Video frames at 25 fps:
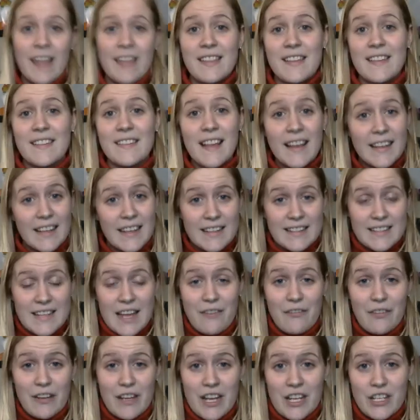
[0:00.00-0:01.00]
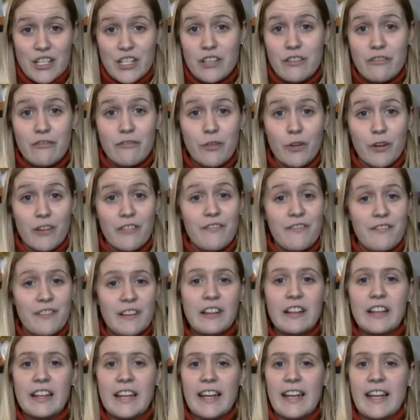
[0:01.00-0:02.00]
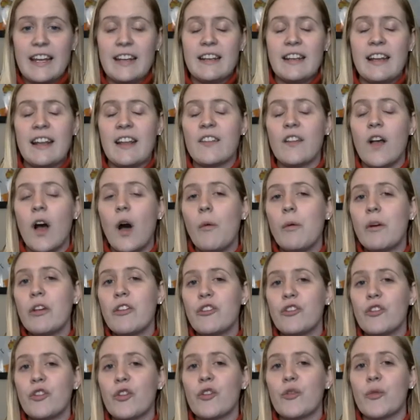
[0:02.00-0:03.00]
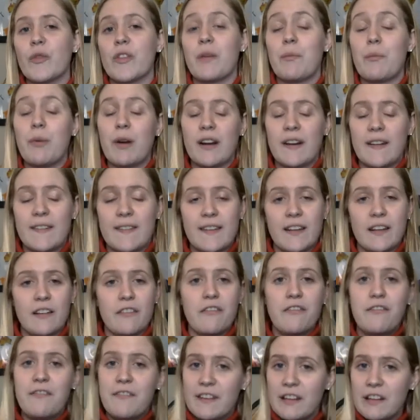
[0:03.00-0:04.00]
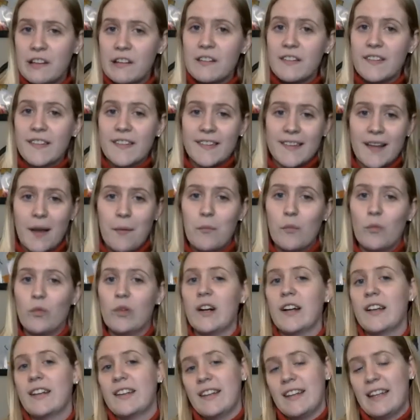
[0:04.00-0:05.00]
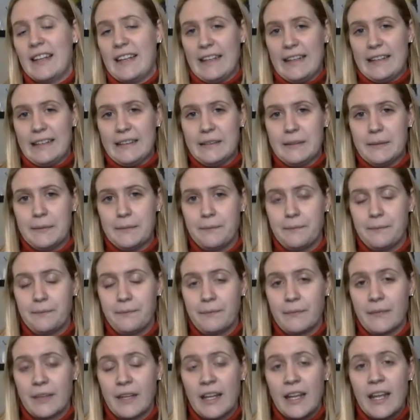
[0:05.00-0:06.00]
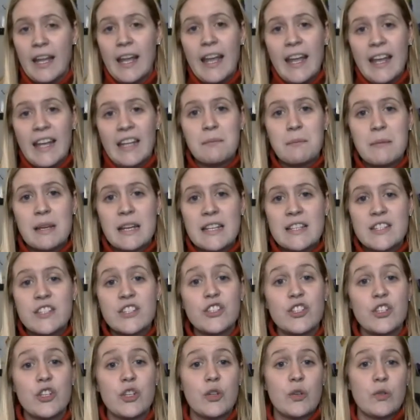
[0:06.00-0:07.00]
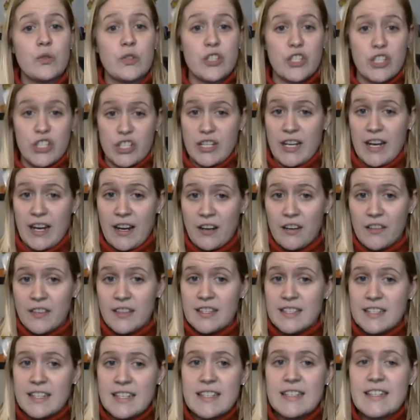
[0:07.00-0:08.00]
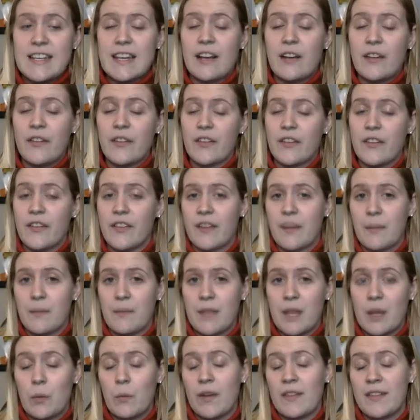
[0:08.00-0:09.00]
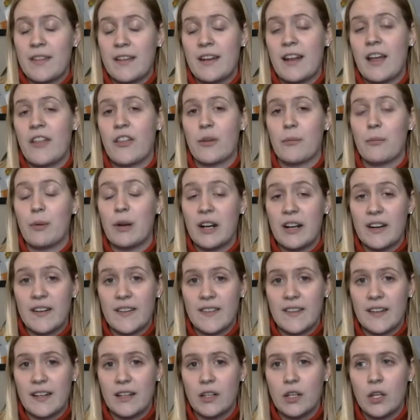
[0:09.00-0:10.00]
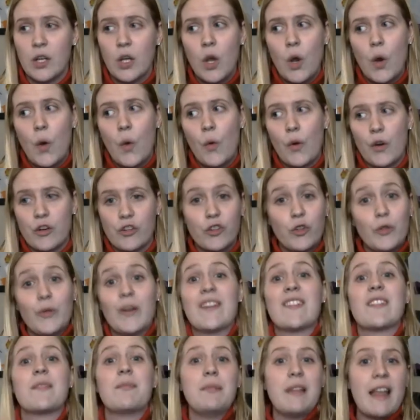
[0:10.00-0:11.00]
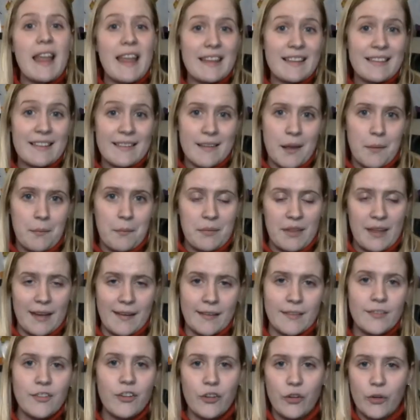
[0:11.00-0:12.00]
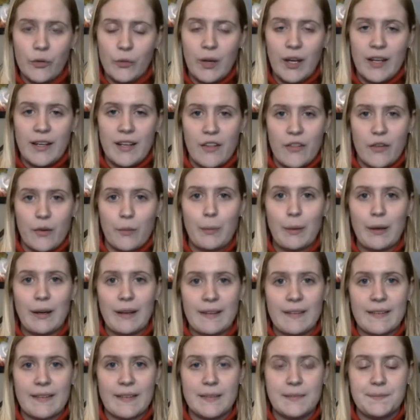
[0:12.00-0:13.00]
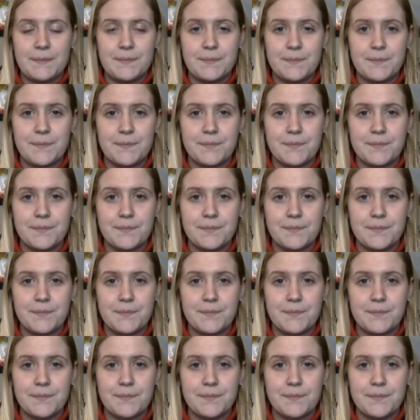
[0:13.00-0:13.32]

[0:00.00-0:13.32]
The second definition for fill in is always used with a person: fill someone in. It means to share the details of something with another person, or to explain something to another person.